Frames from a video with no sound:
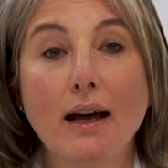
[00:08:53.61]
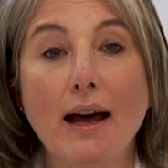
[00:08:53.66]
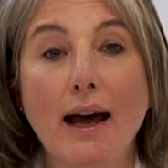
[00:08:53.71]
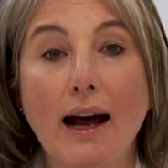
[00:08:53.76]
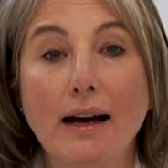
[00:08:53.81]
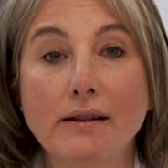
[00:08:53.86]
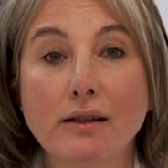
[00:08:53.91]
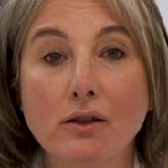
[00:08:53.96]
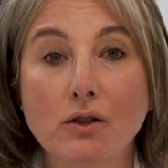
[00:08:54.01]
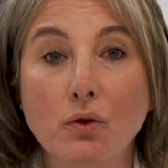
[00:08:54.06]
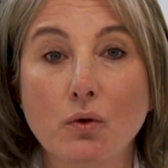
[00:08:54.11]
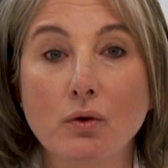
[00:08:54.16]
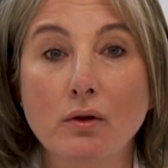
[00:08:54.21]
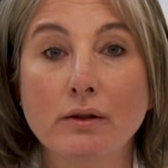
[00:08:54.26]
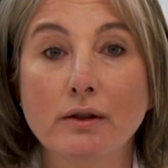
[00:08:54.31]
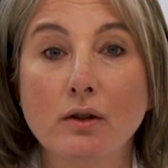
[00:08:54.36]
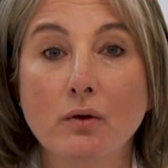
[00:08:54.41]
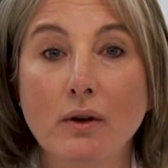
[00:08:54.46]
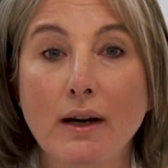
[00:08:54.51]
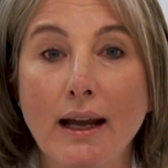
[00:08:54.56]
as a tool
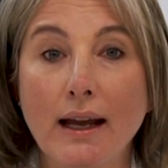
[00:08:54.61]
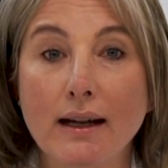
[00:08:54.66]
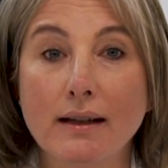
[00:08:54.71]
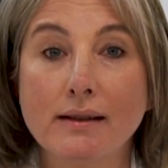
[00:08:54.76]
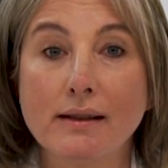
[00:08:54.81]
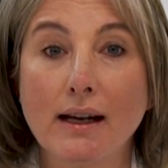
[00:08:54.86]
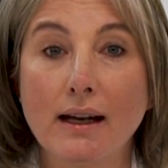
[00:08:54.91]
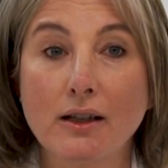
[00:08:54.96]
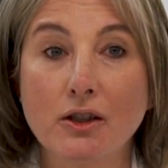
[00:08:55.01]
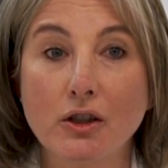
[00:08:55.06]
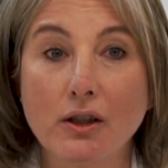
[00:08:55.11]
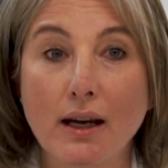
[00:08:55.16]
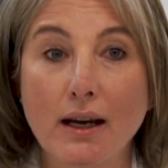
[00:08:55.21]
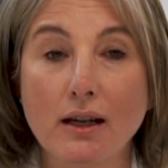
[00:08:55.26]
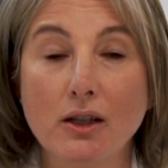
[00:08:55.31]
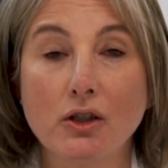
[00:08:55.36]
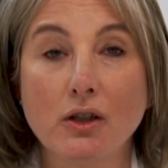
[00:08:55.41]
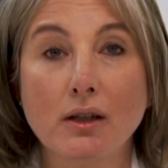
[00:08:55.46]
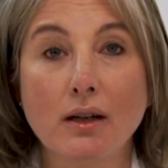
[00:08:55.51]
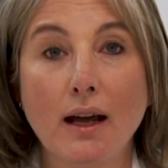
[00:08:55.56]
to enhance
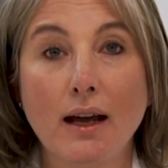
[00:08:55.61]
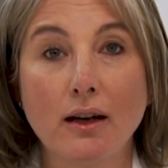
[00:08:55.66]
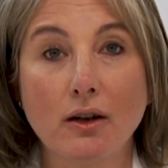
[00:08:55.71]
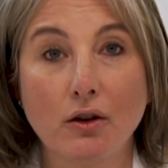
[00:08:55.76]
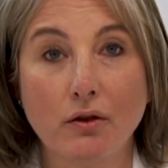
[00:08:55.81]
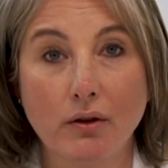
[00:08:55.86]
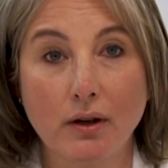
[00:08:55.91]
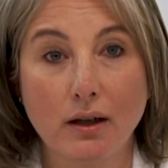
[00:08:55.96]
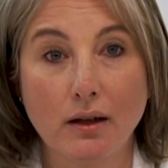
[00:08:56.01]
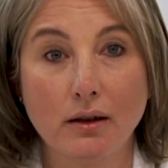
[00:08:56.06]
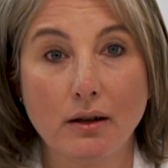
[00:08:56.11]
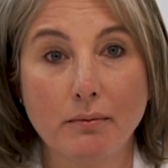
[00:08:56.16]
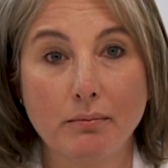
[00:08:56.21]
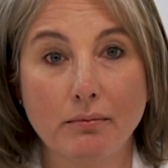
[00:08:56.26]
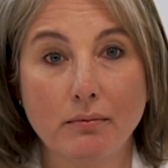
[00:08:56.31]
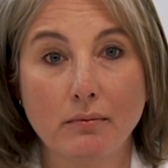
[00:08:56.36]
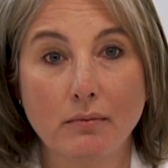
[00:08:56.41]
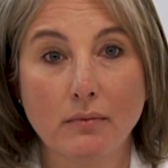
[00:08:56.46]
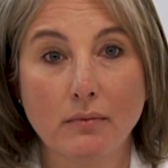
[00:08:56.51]
education and curriculum.